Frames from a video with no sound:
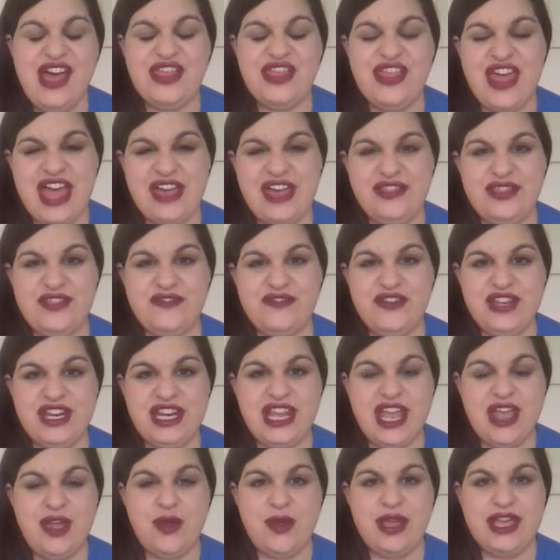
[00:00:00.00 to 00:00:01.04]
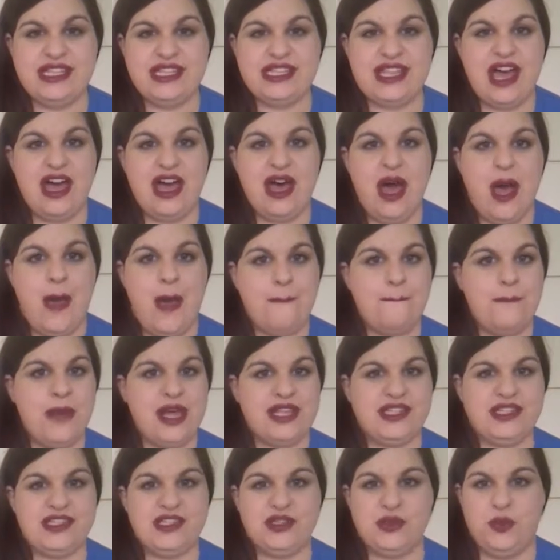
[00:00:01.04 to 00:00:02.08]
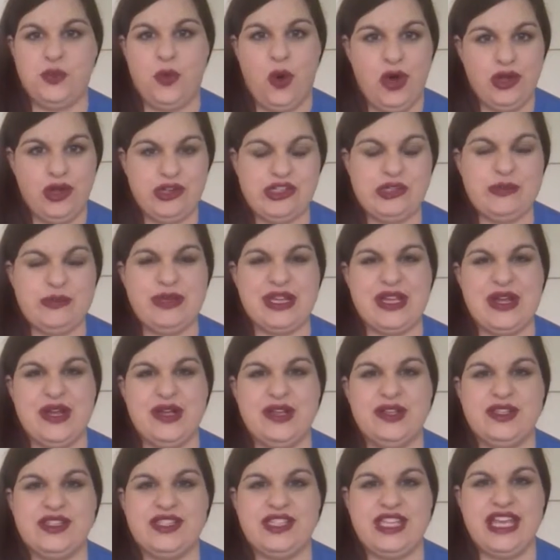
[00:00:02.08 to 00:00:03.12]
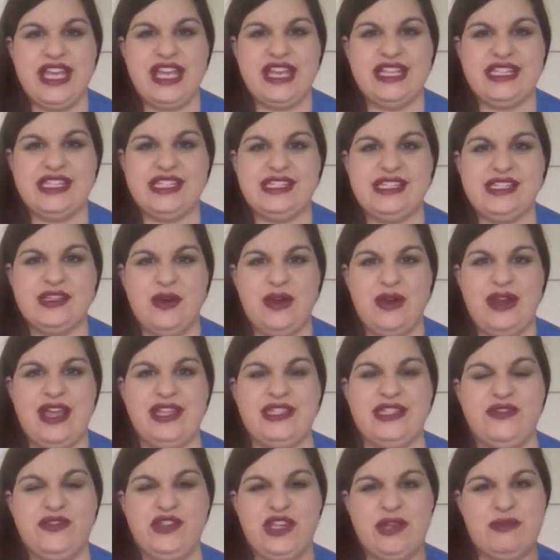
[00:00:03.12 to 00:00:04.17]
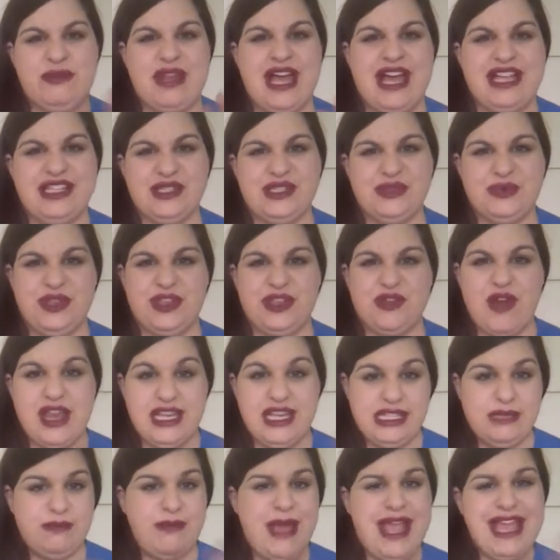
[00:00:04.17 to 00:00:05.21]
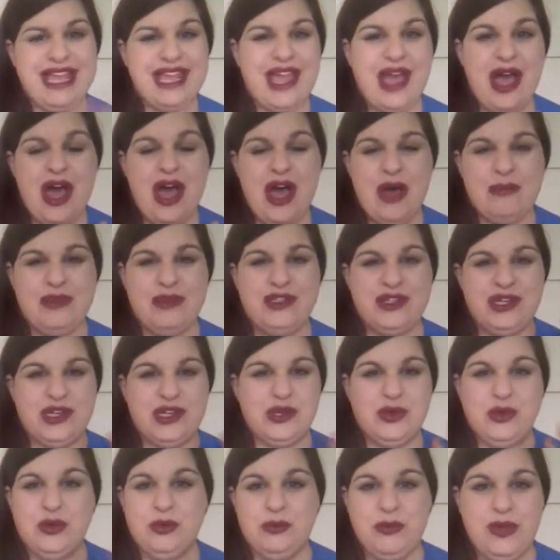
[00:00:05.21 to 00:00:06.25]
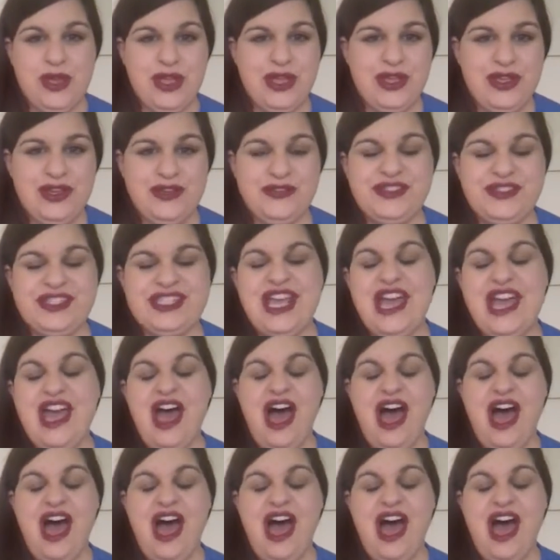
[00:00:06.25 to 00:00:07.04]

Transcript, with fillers: then the video is a, a, must watch because it's got loads of gymnasts with crazy makeup and doing cool moves.